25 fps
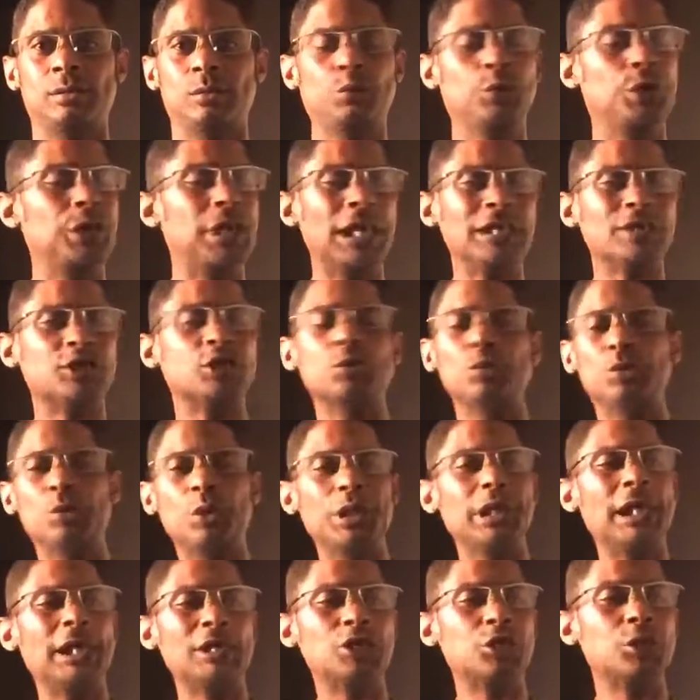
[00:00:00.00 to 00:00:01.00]
We're not
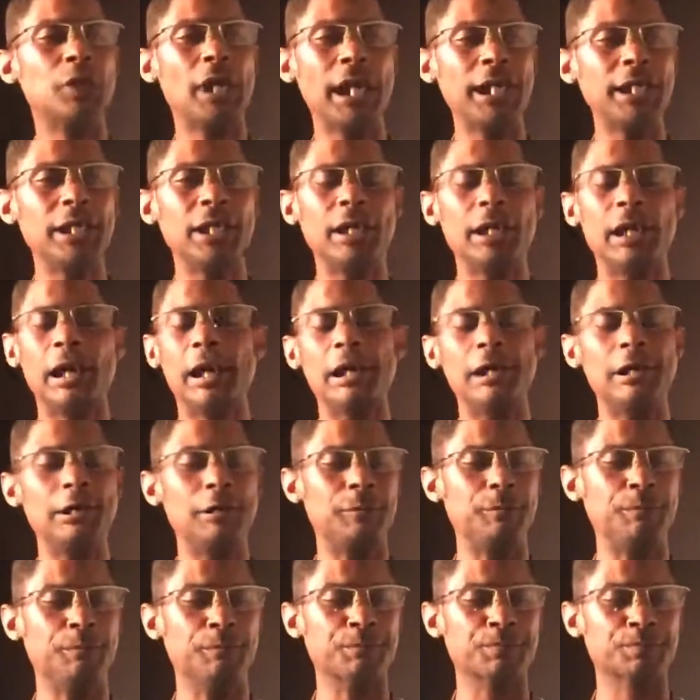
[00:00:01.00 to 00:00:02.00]
trying
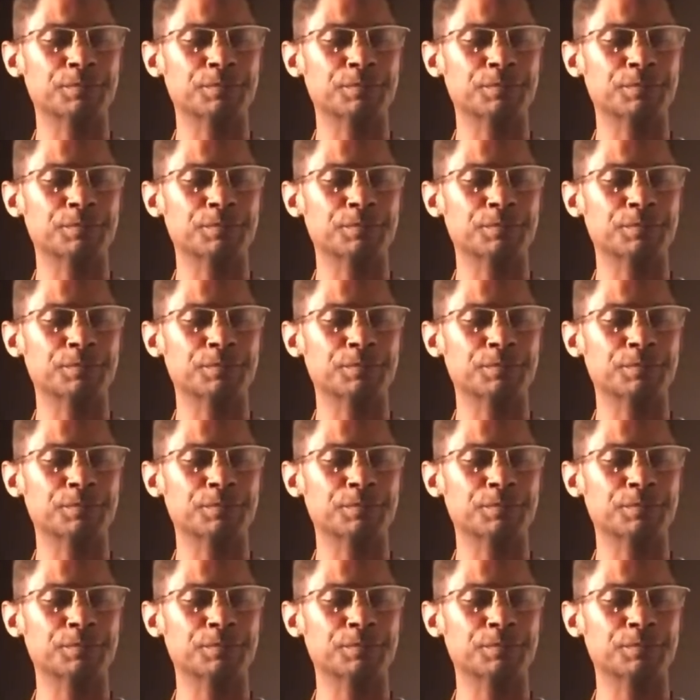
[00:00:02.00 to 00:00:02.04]
to